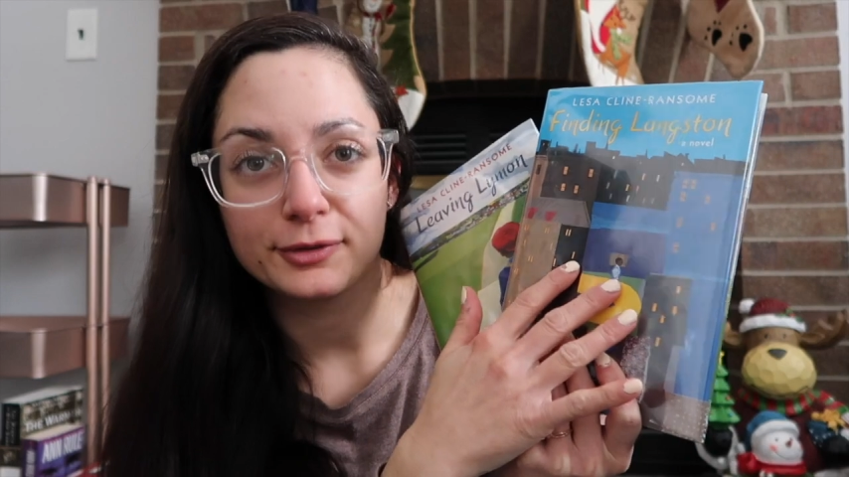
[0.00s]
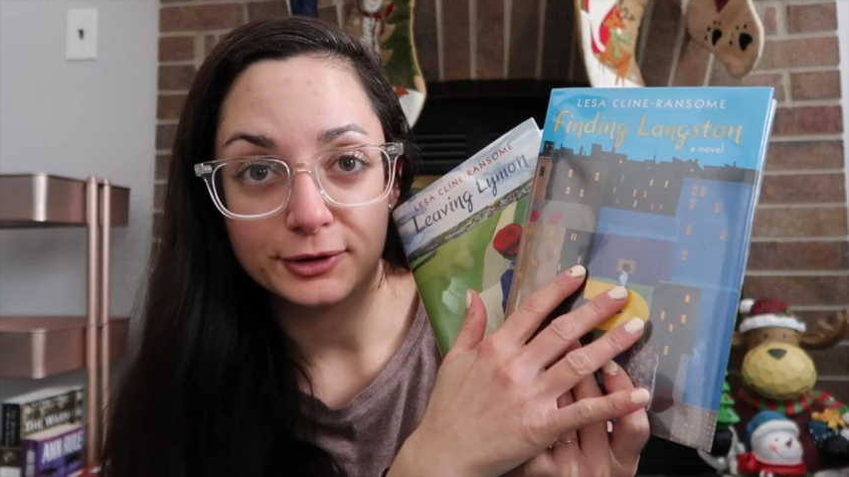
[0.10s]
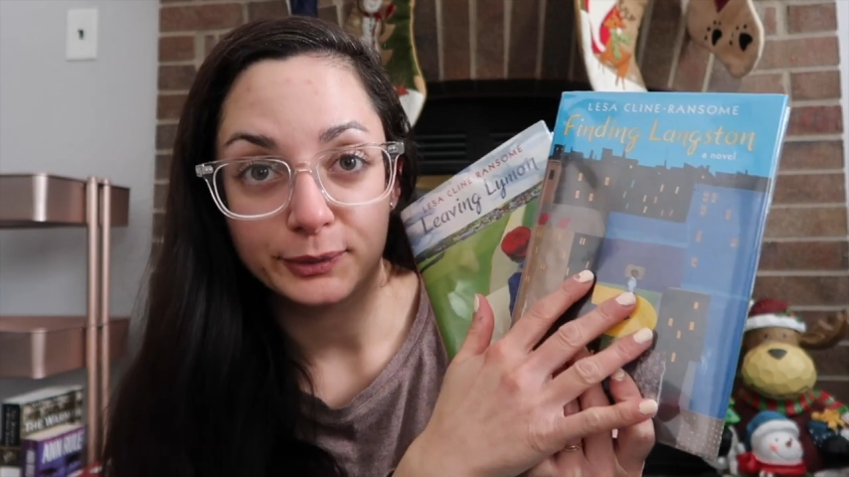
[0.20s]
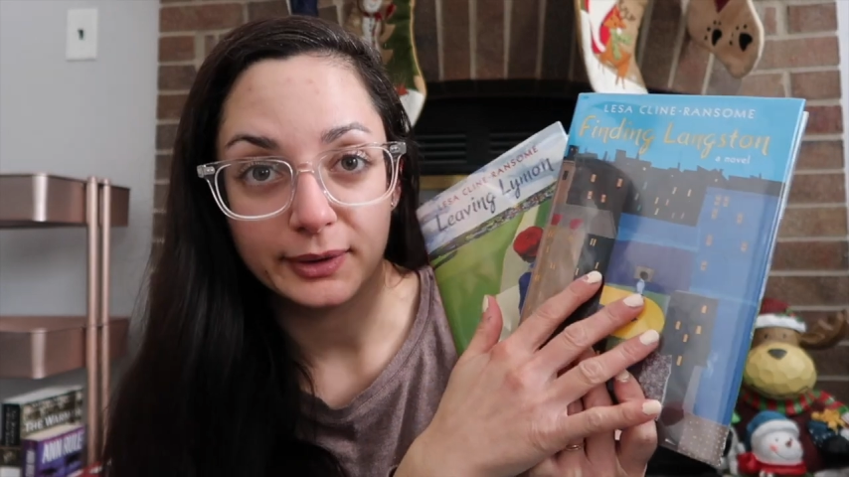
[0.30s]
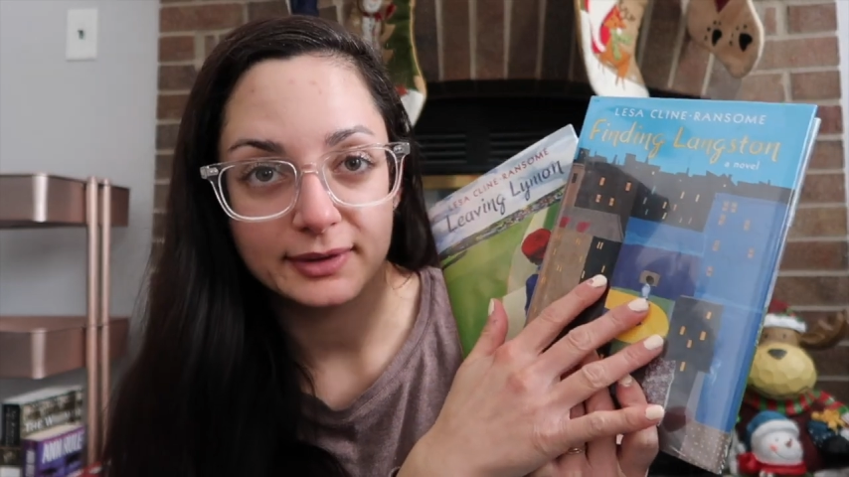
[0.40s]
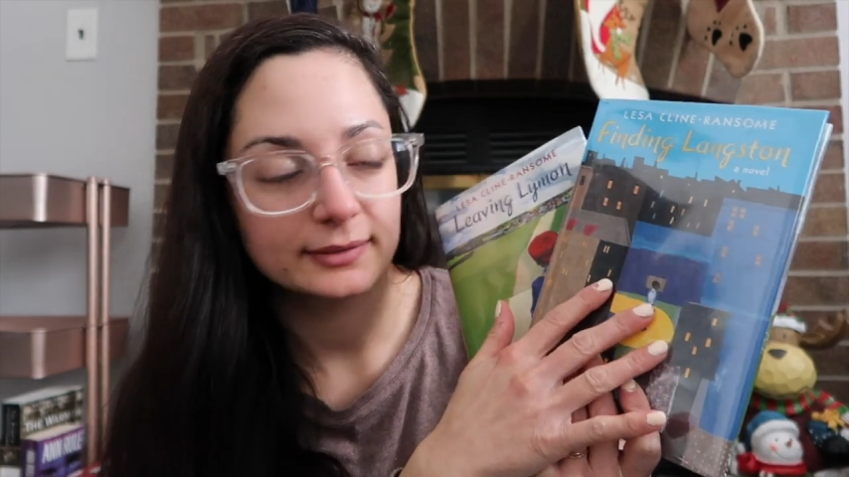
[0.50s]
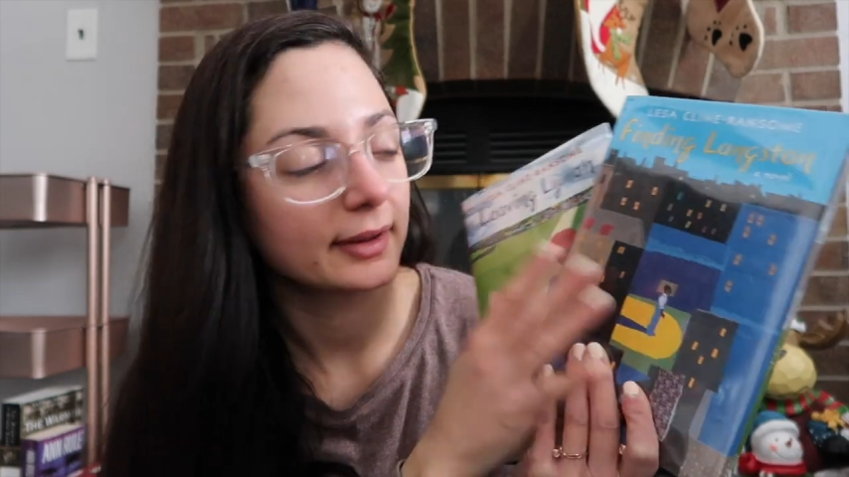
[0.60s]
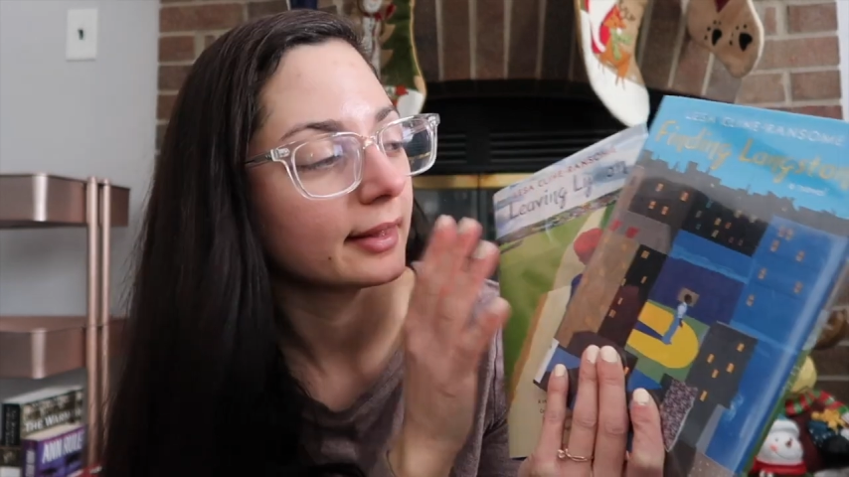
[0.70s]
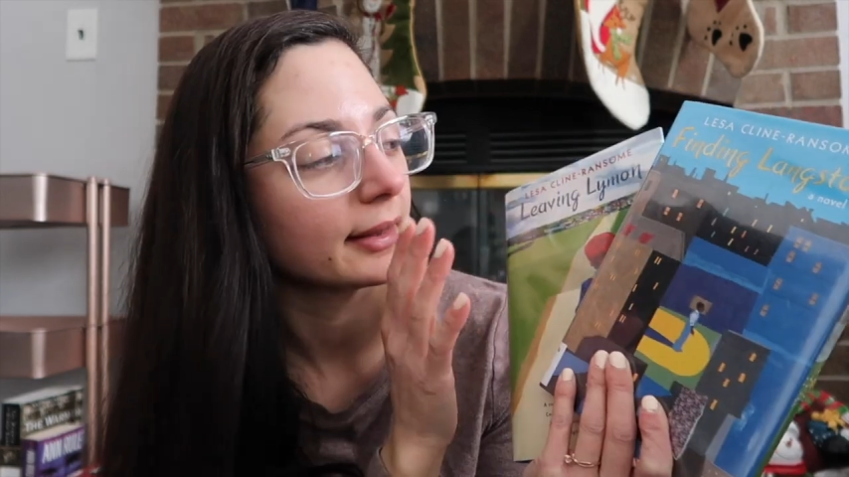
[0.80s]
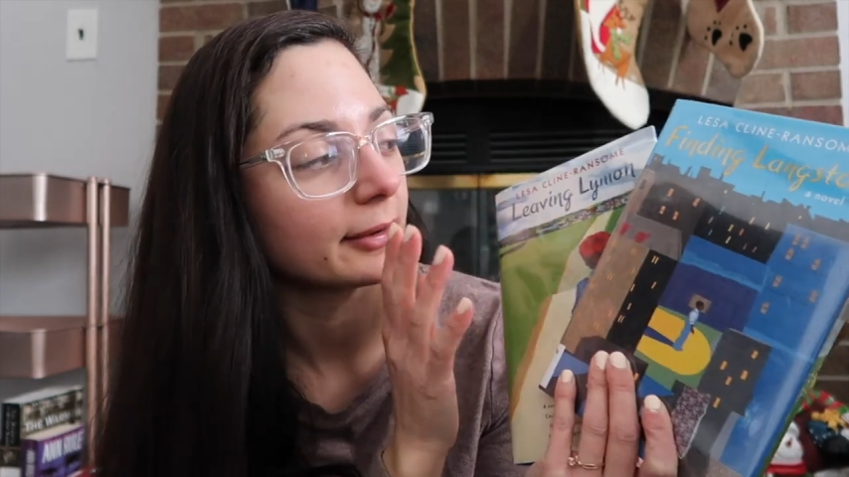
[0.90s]
first one
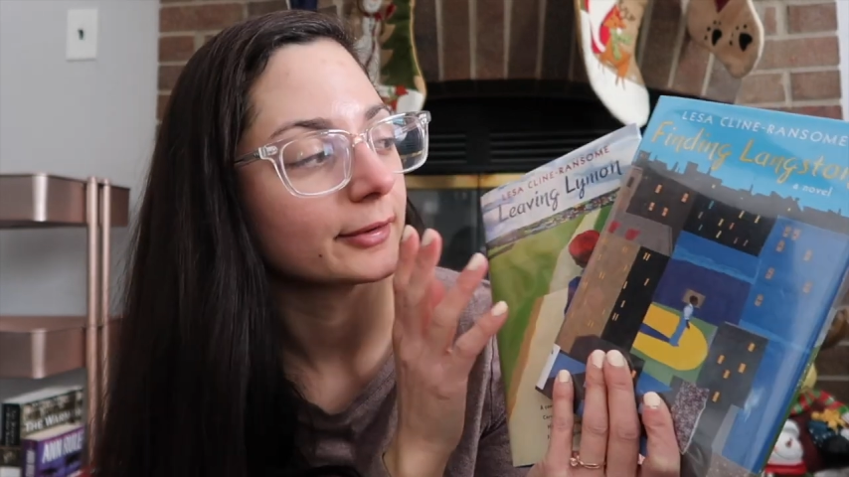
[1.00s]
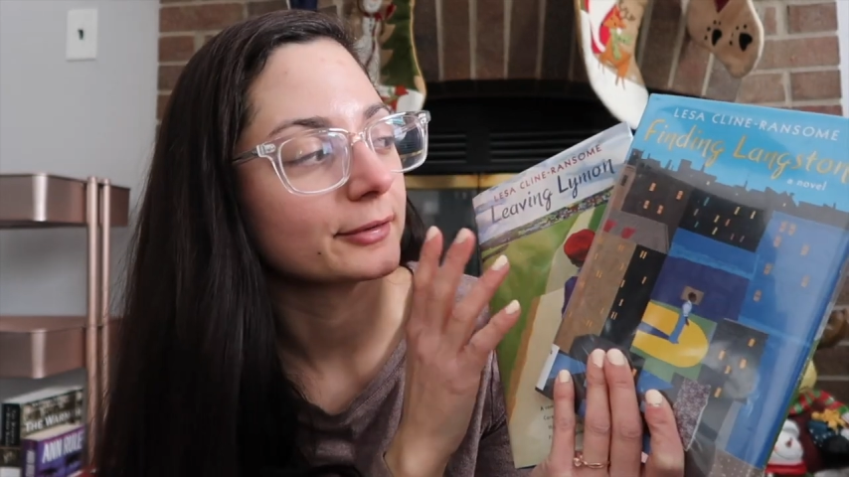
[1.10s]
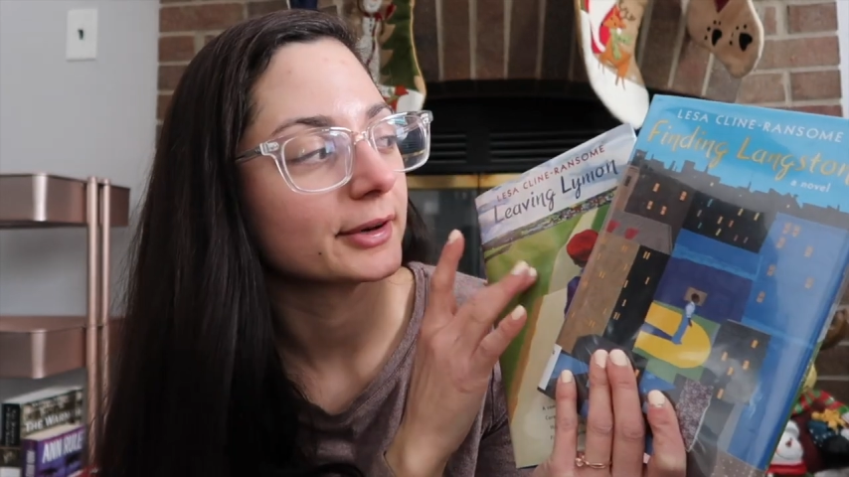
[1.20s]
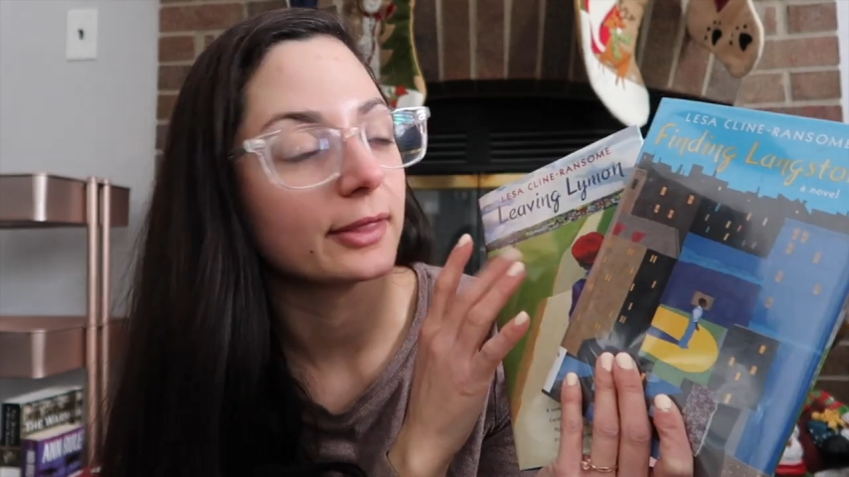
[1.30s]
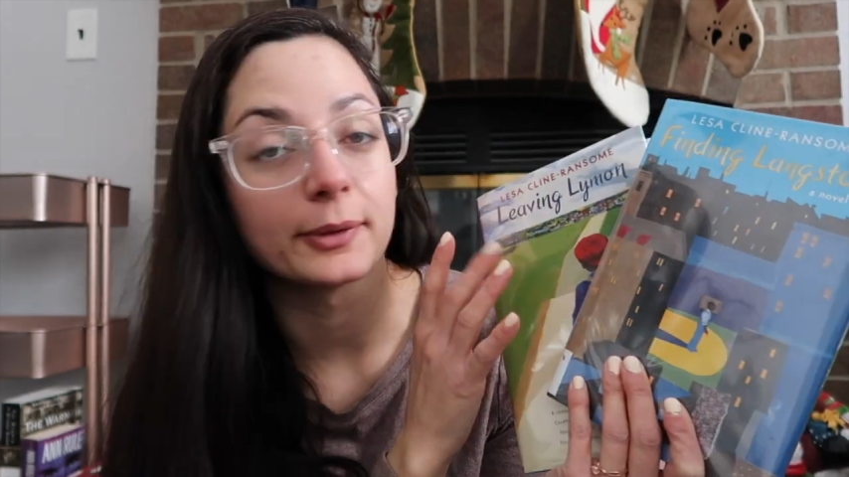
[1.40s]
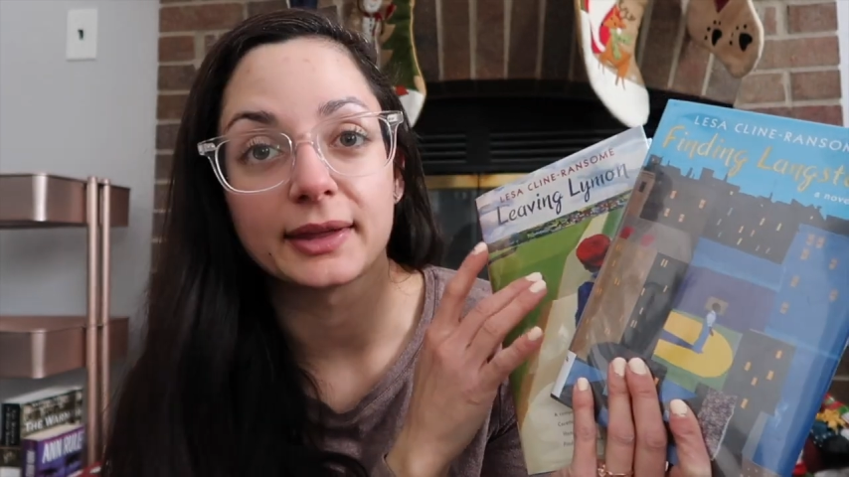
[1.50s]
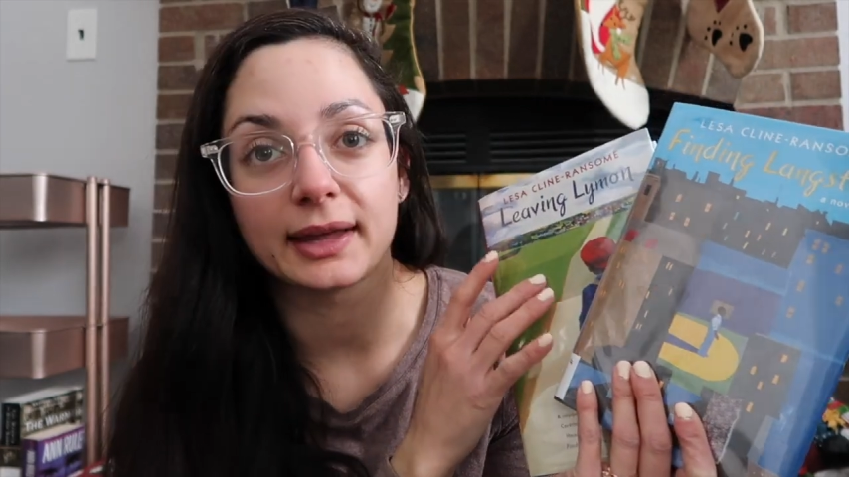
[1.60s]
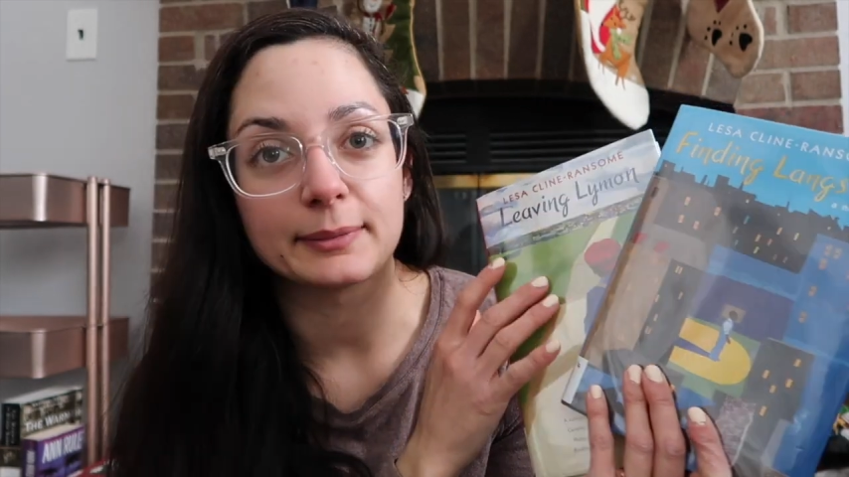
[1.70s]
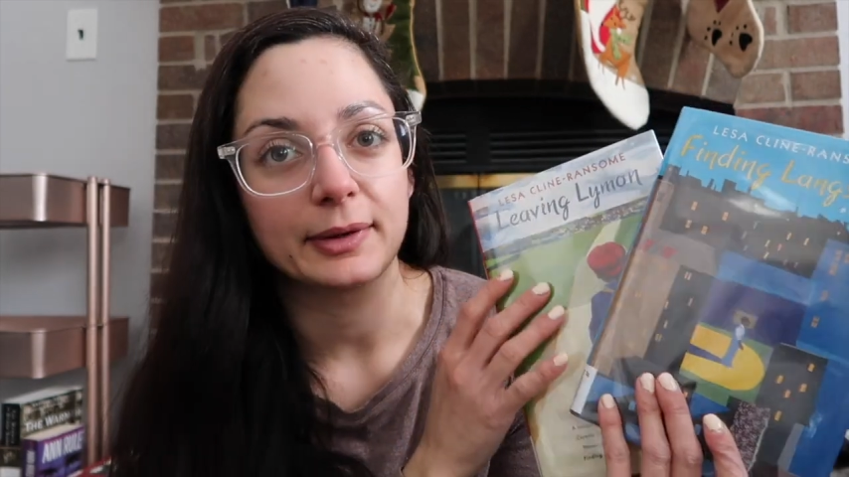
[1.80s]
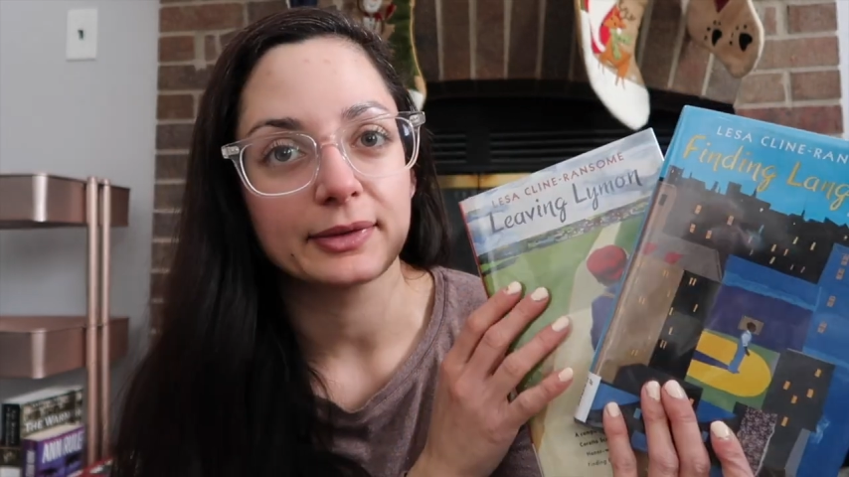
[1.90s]
and then I want to read the one that came